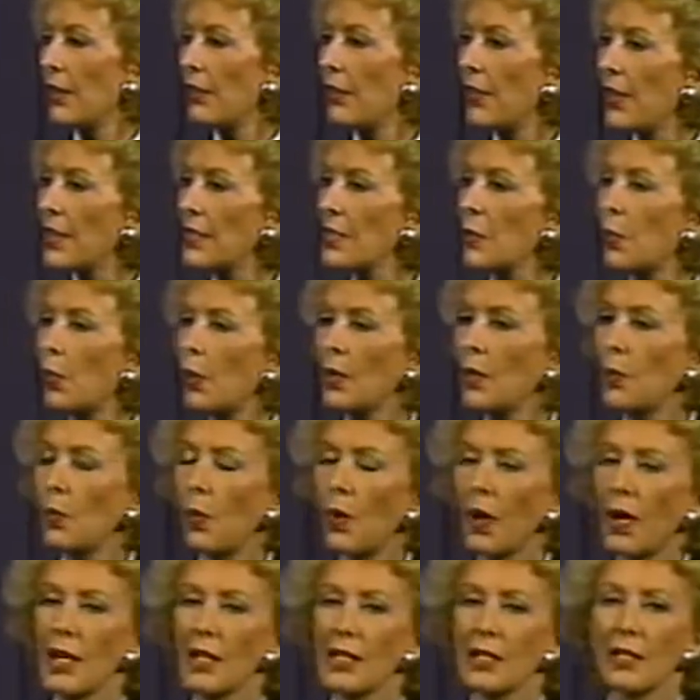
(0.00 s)
This one
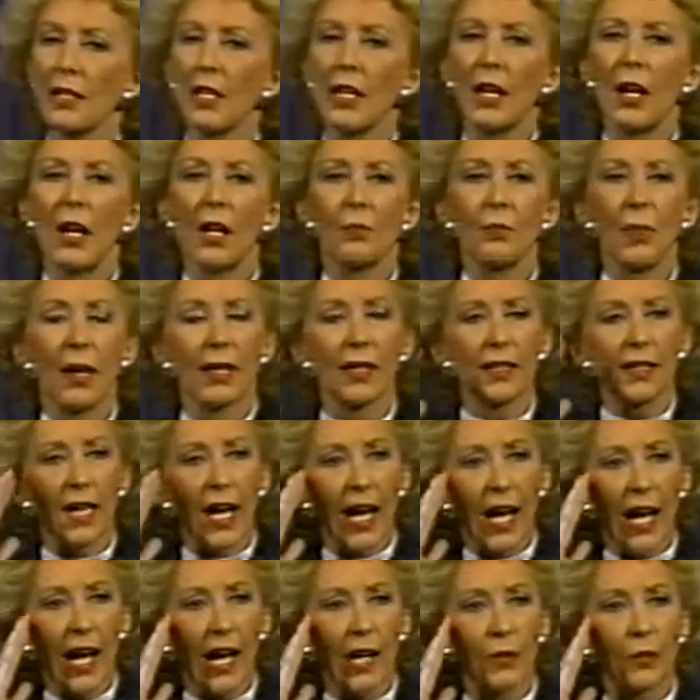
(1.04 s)
was, my
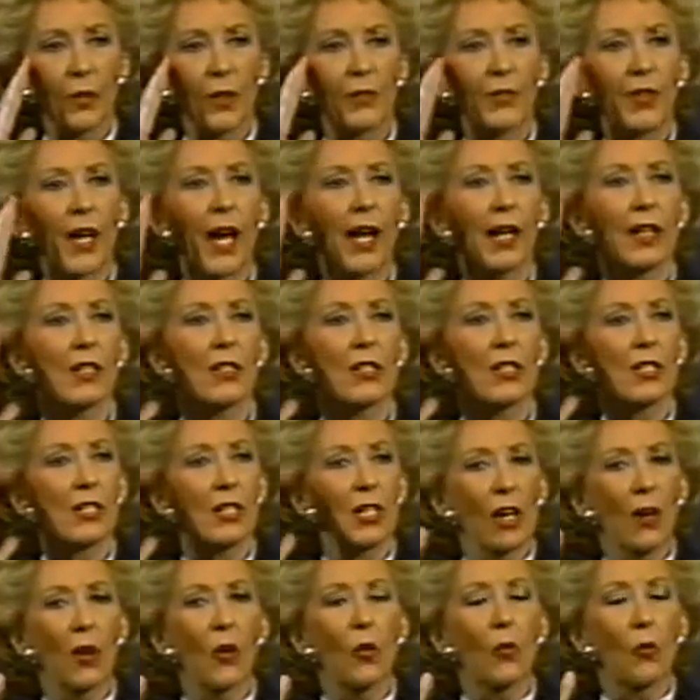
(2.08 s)
God, we've got it
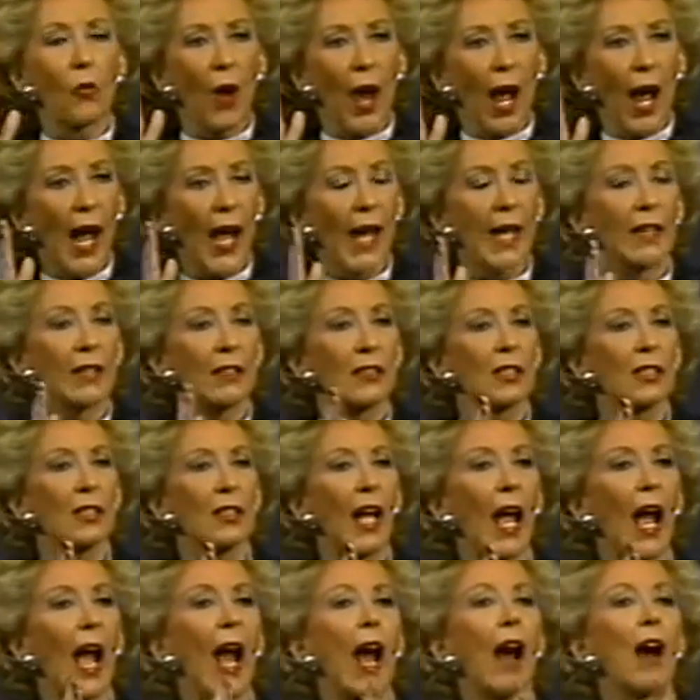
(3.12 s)
so right.
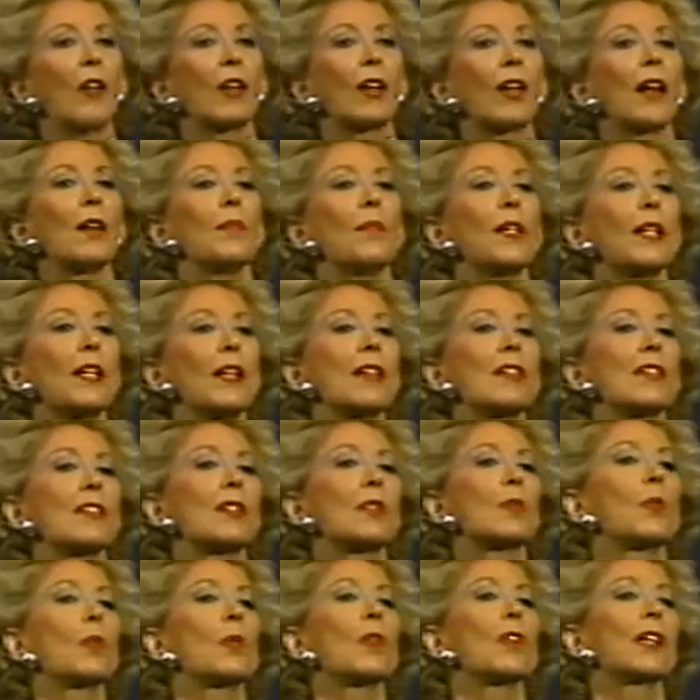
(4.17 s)
How come it
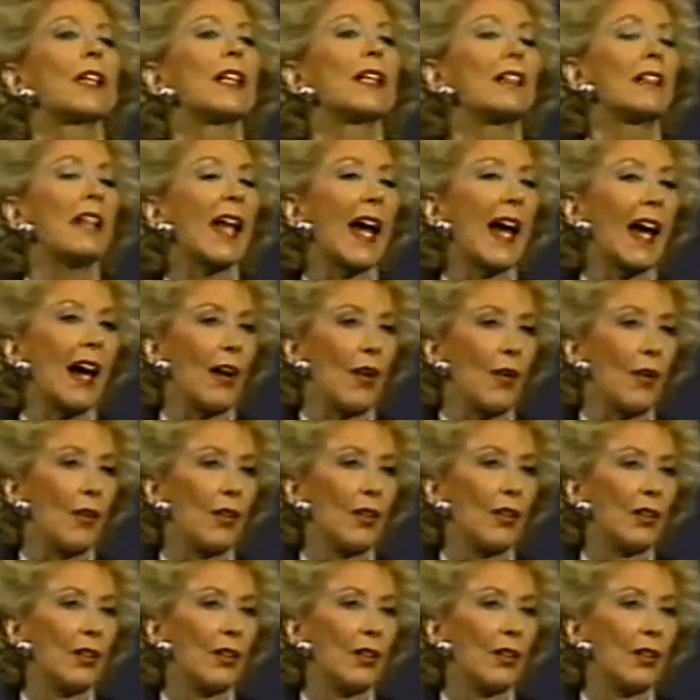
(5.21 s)
isn't working now?